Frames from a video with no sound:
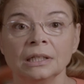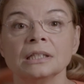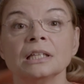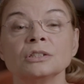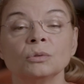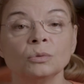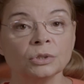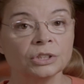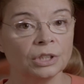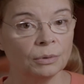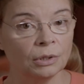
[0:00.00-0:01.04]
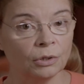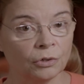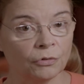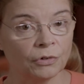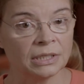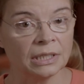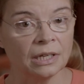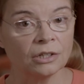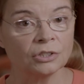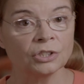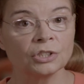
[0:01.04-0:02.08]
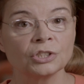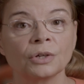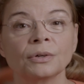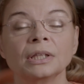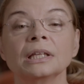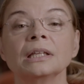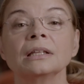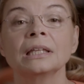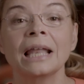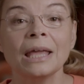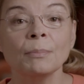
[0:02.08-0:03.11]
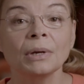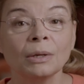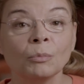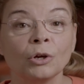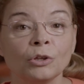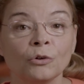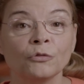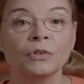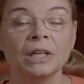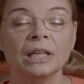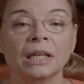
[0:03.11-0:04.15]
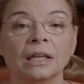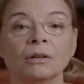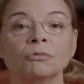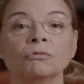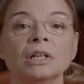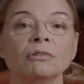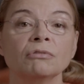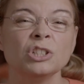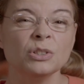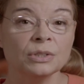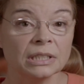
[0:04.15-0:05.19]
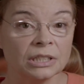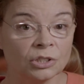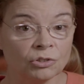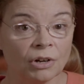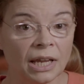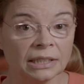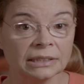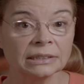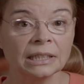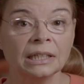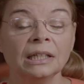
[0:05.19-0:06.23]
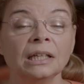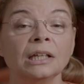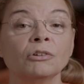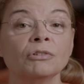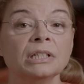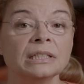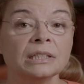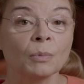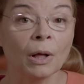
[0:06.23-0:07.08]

There's also a lot of research showing that labeling what you're feeling really reduces stress, increases